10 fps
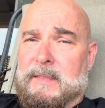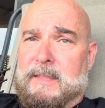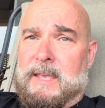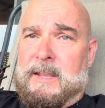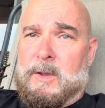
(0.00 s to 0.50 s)

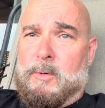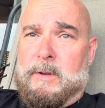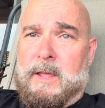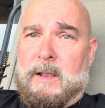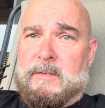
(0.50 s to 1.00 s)
and it
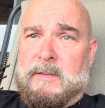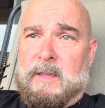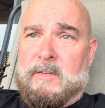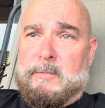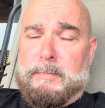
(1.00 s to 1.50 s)
creates
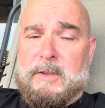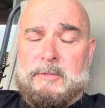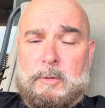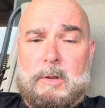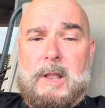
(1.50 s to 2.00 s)
a
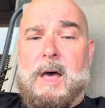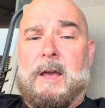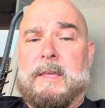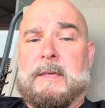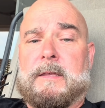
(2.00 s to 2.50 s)
special
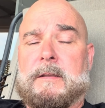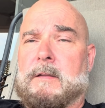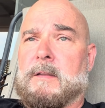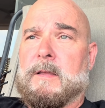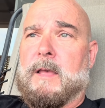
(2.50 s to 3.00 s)

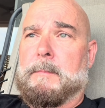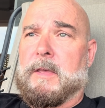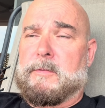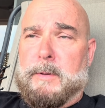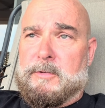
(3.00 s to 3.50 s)

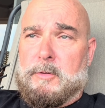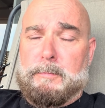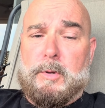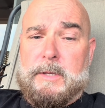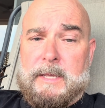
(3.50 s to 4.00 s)
a special
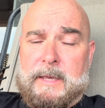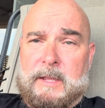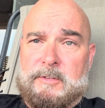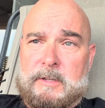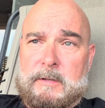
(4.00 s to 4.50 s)
booking
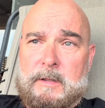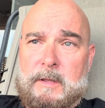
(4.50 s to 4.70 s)
agent